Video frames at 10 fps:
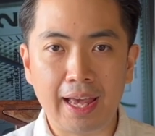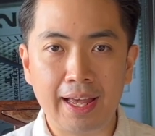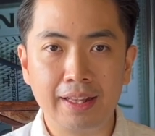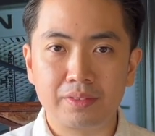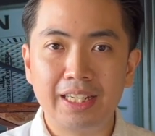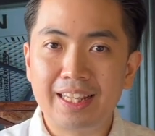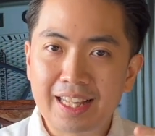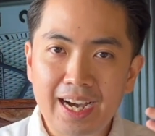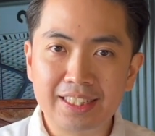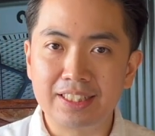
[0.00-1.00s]
and it
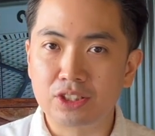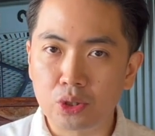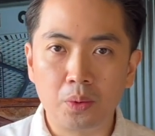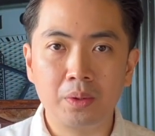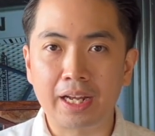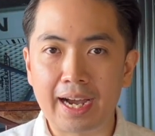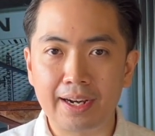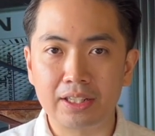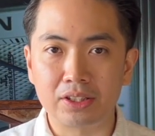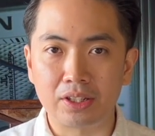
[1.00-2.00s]
has its own
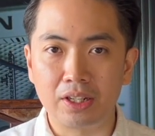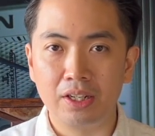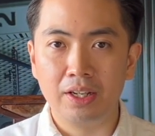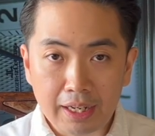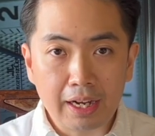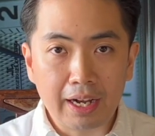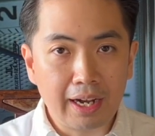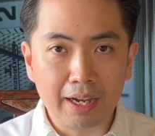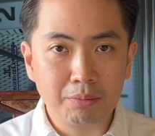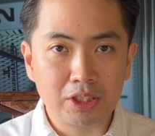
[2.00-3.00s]
character.
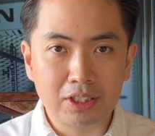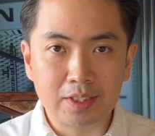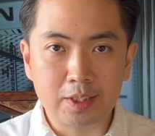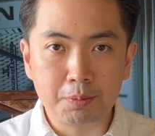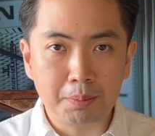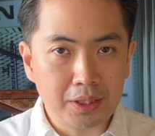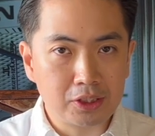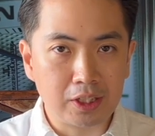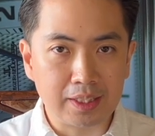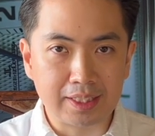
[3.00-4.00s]
I'm just
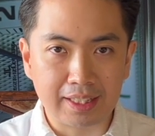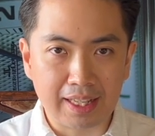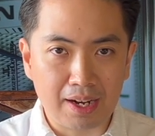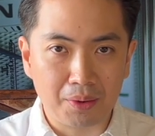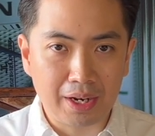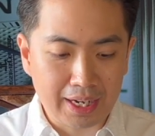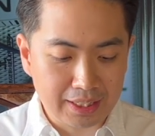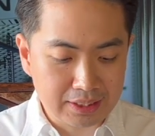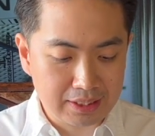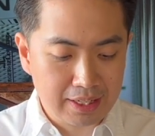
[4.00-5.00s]
speechless at how
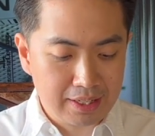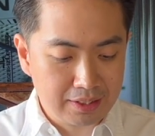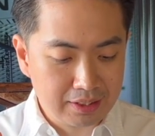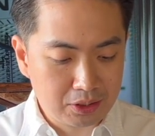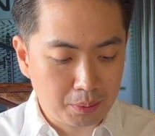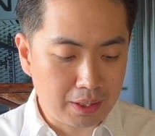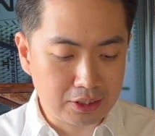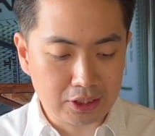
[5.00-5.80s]
nice this watch